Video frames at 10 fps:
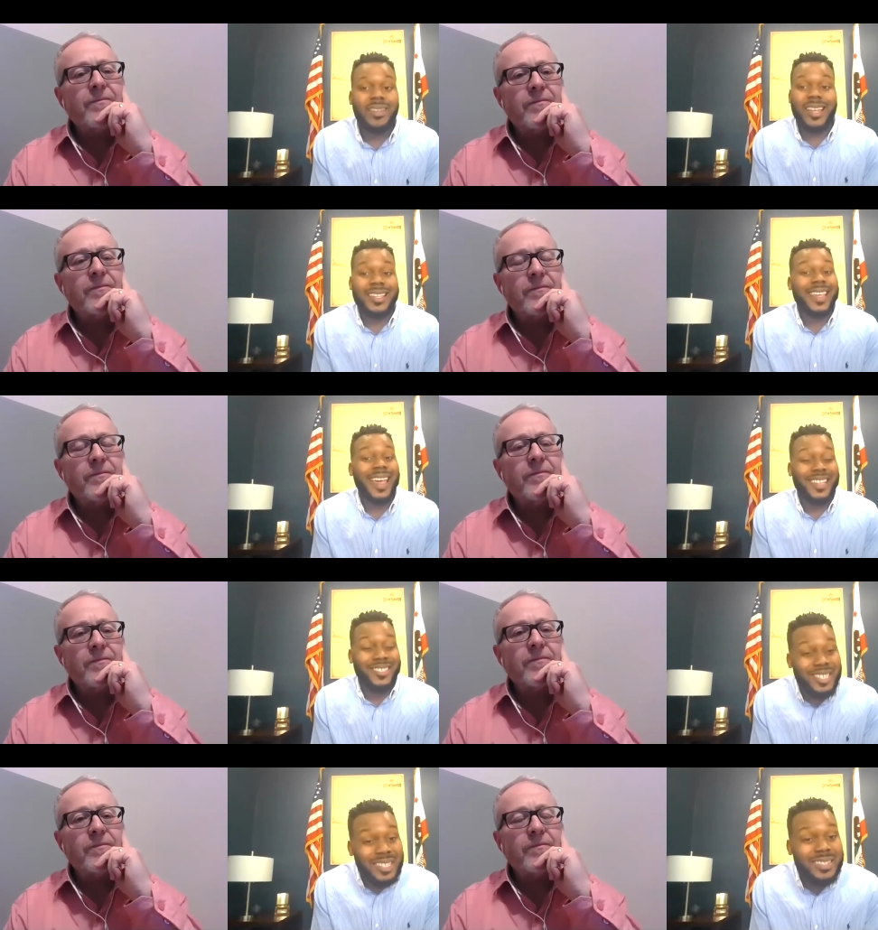Speaker 1: less
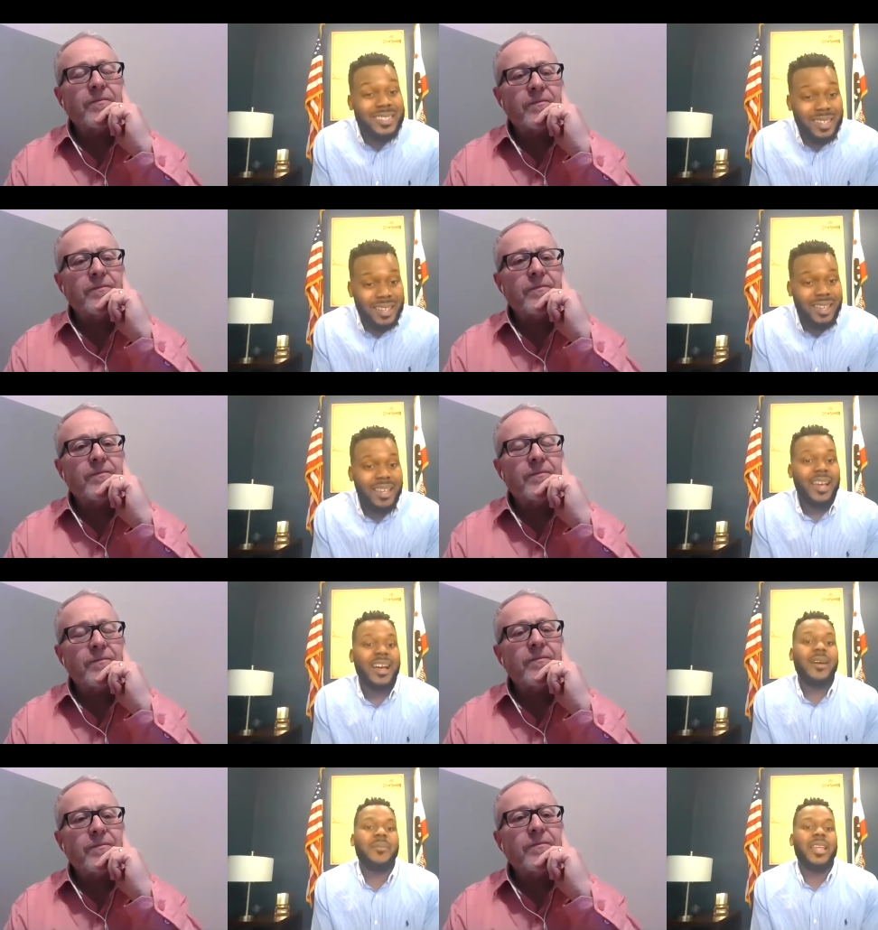anxious,
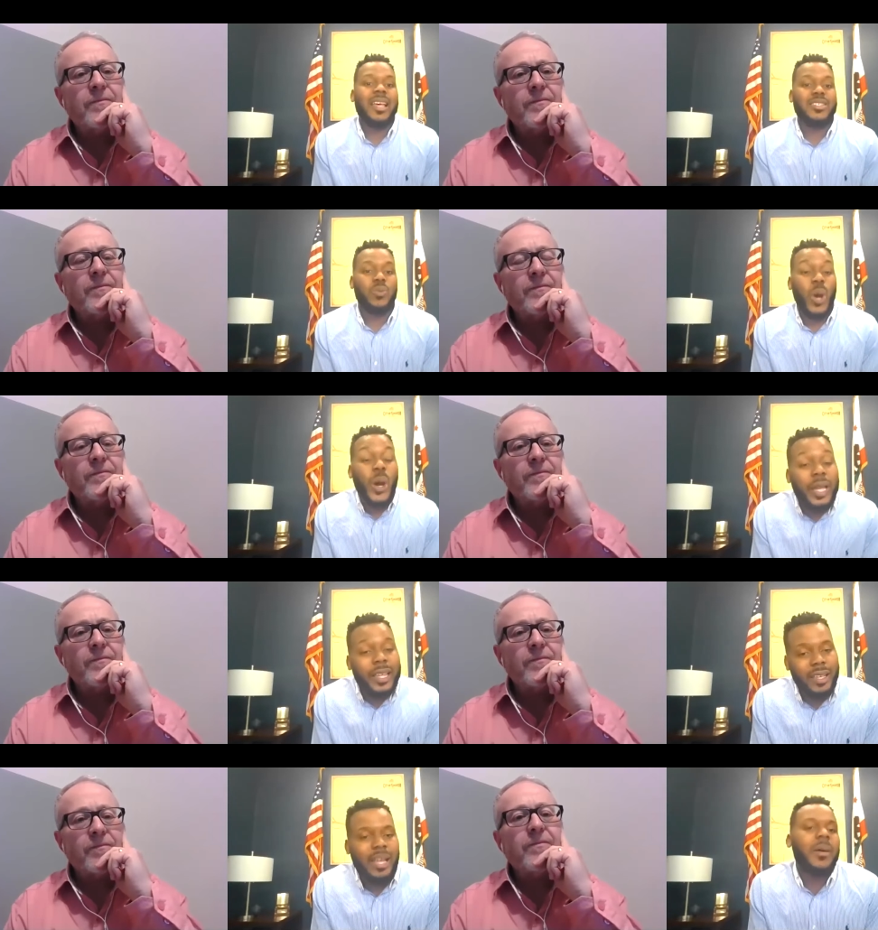um, less worried
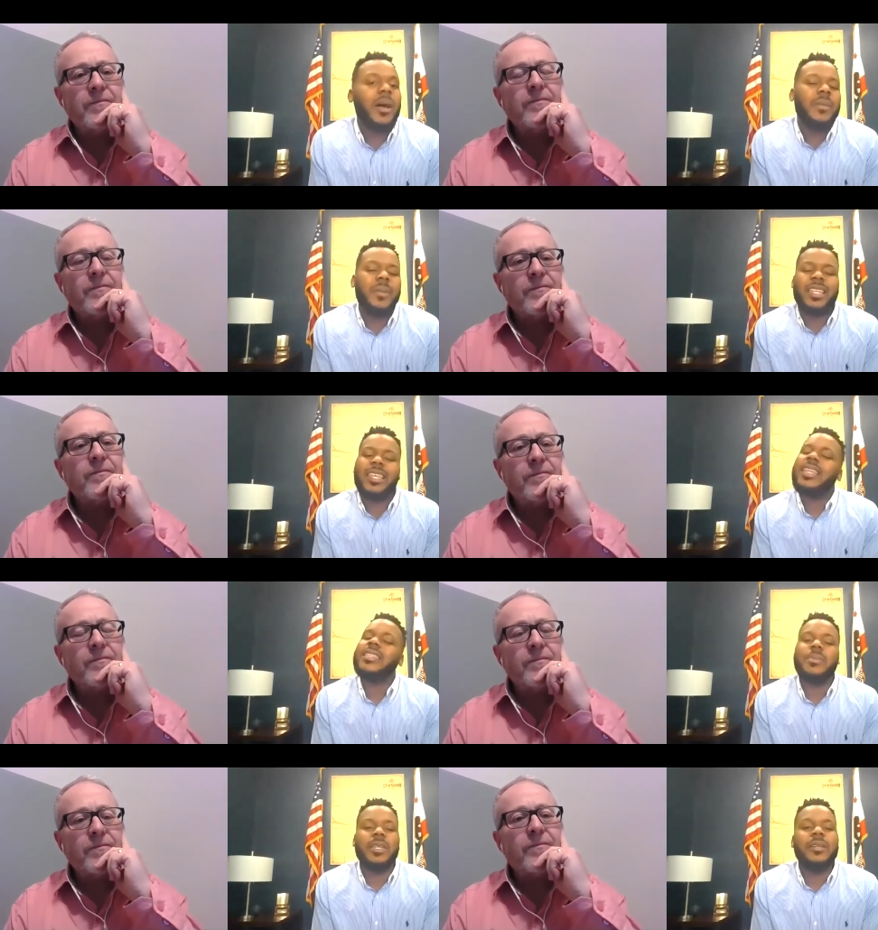about how to make the
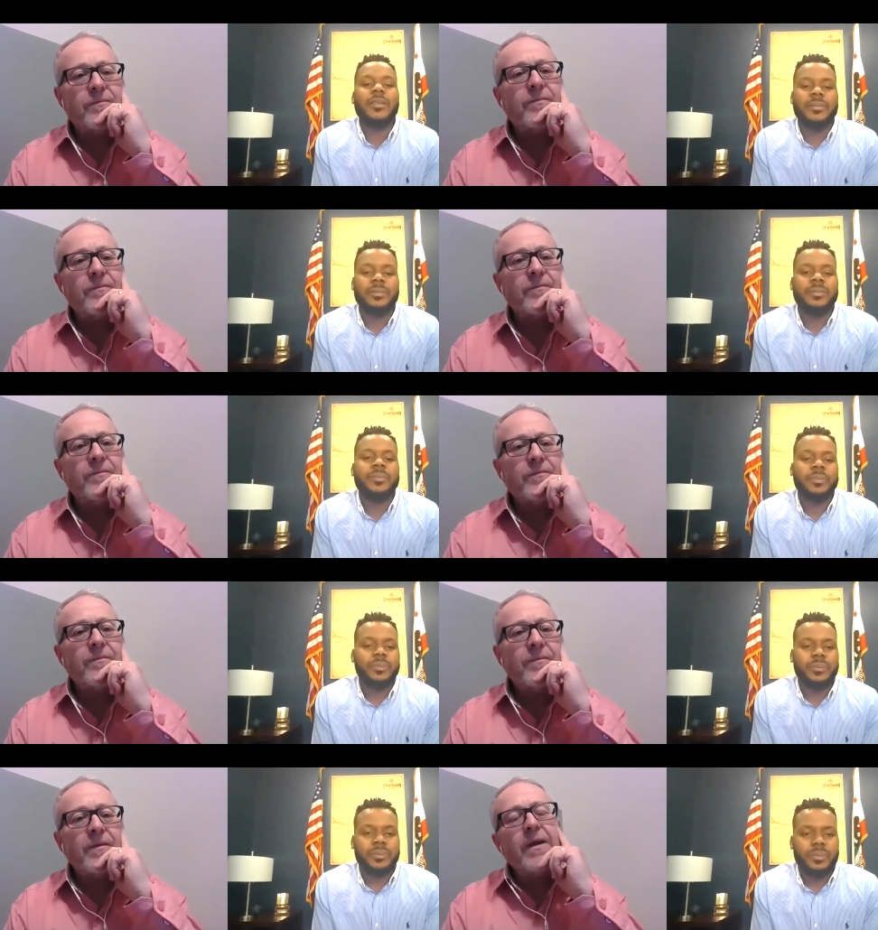ends meet.
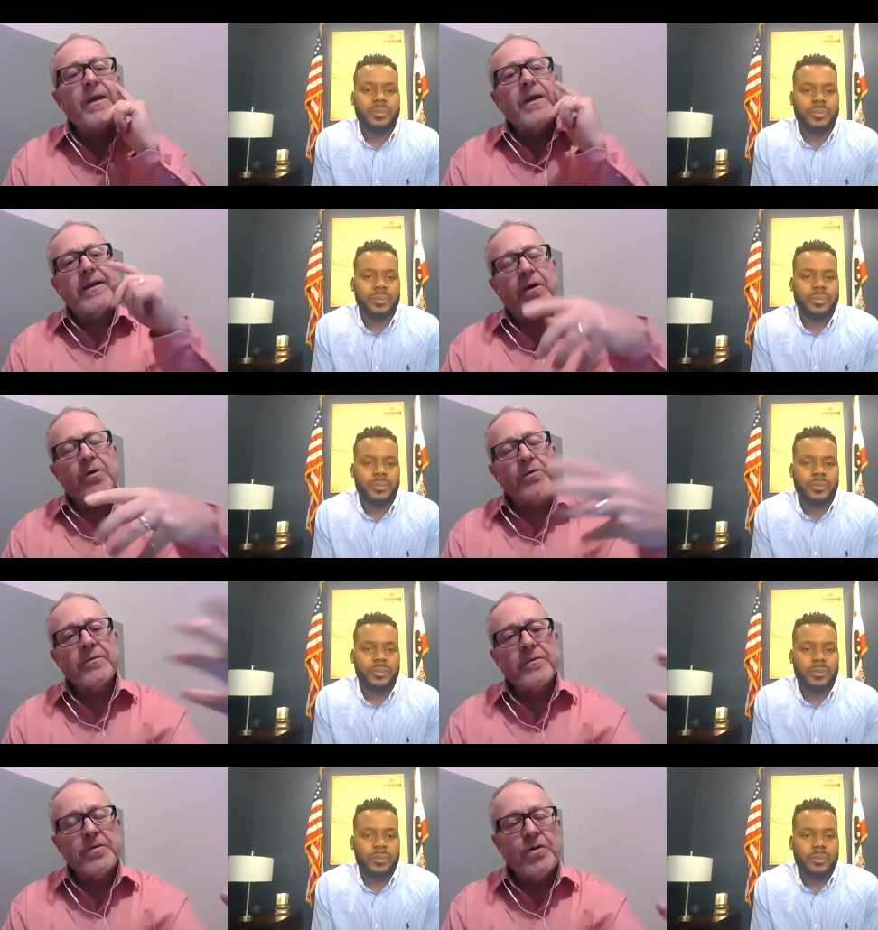
Speaker 2: Now,
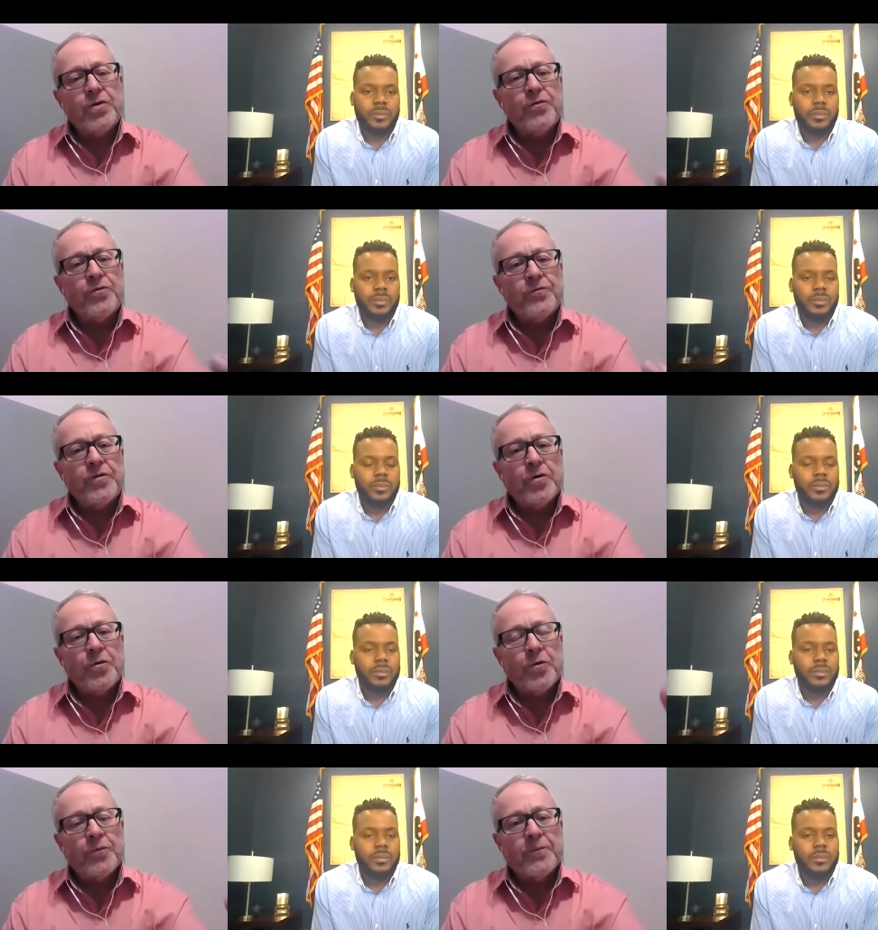you
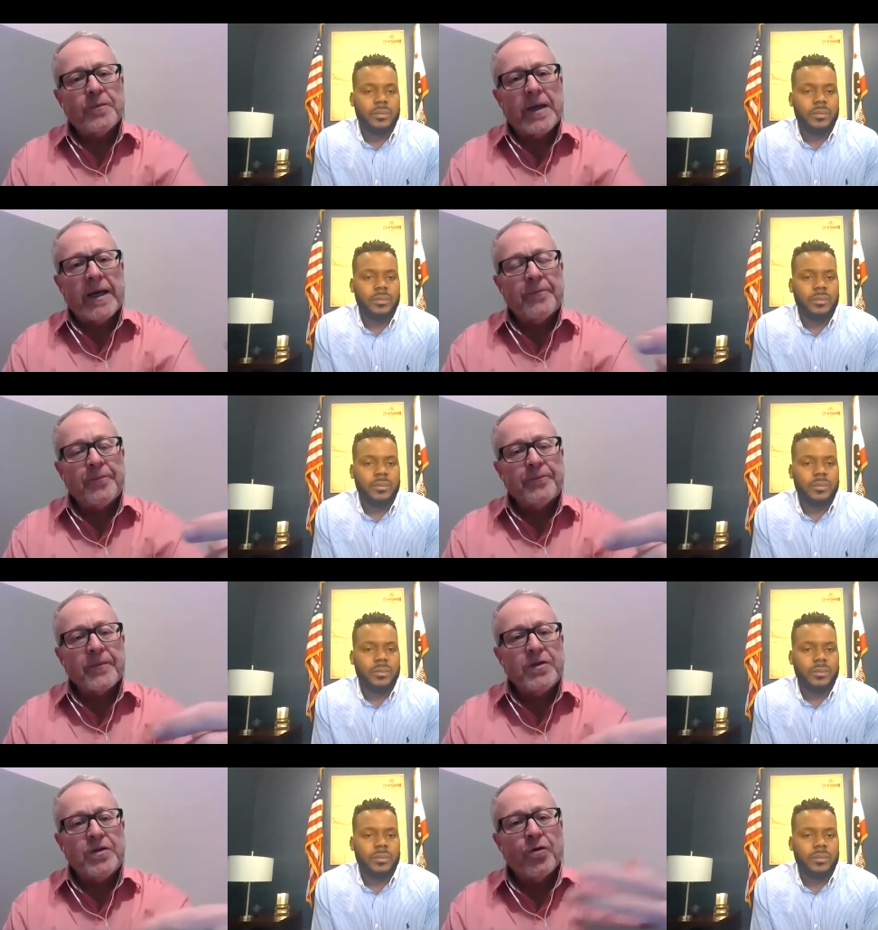you um,
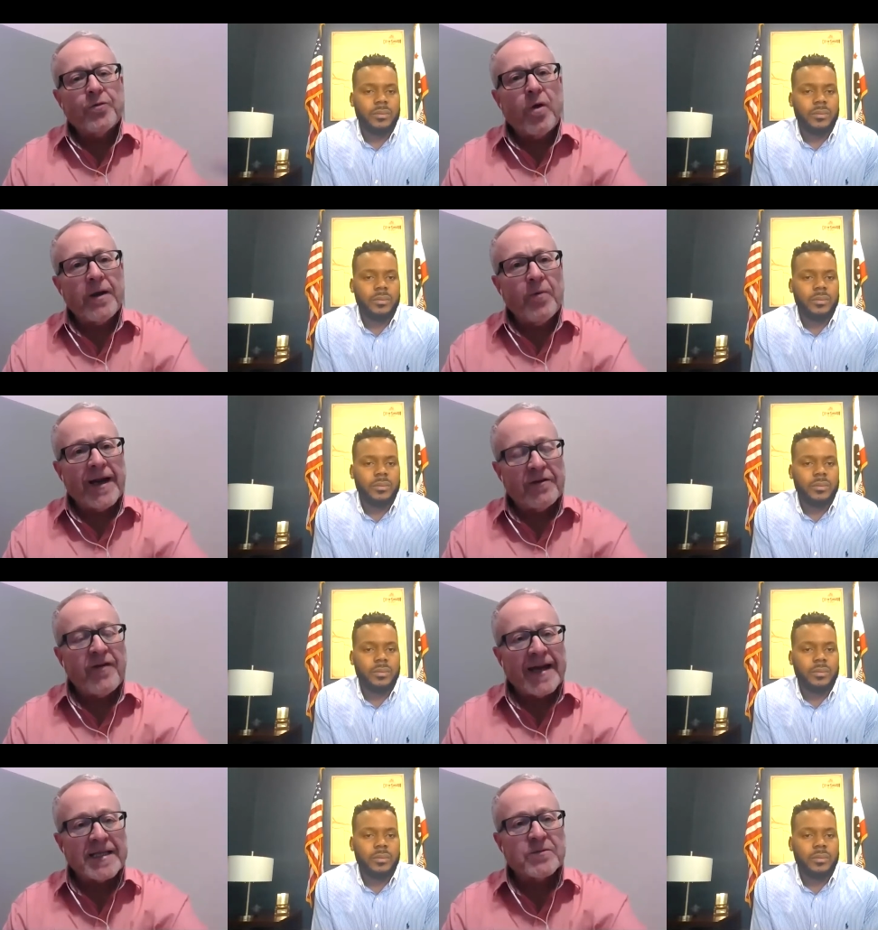you're quite well
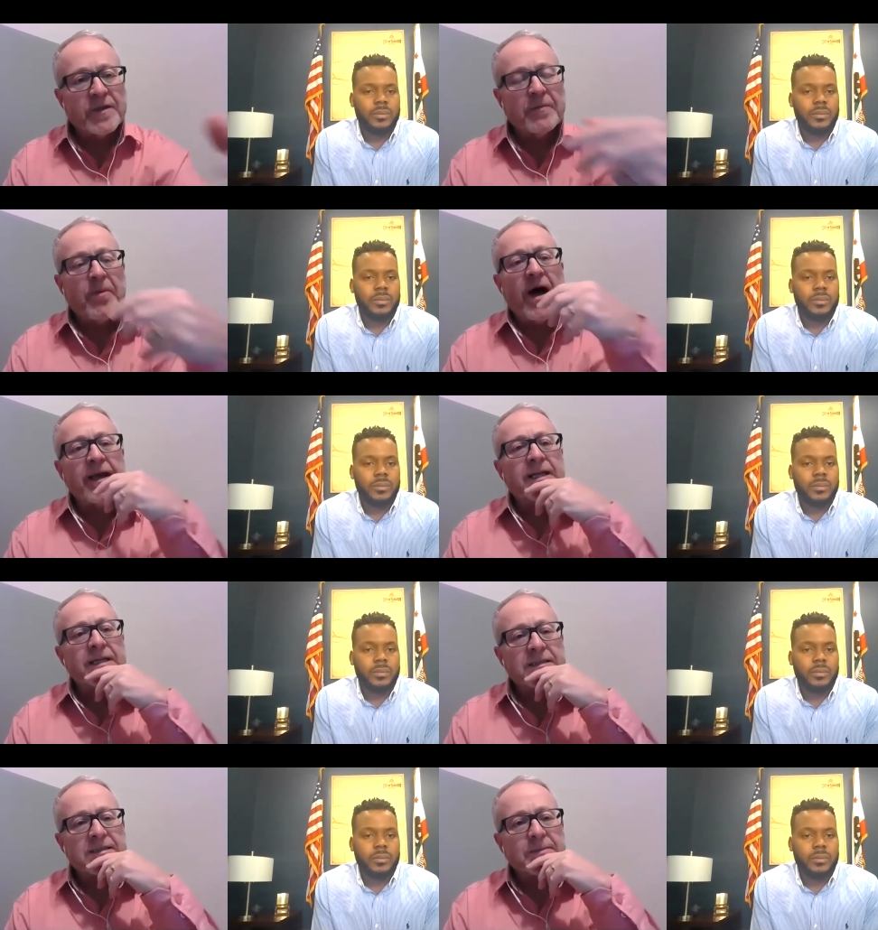advanced with the
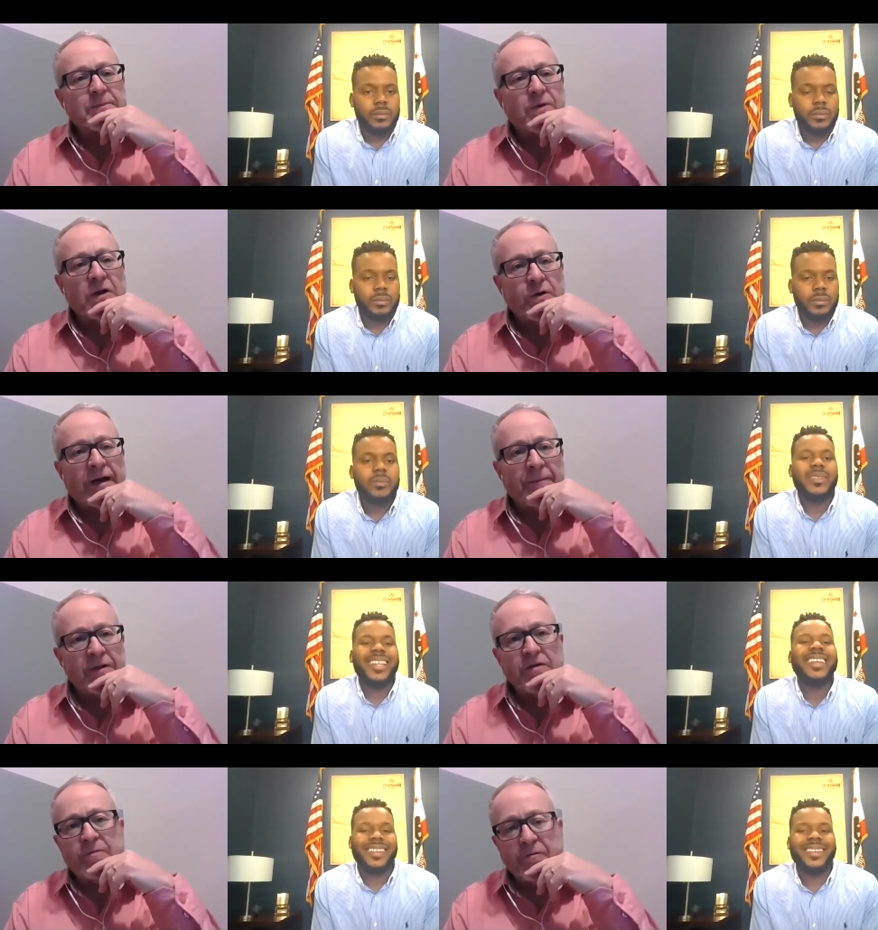pilot program that you've been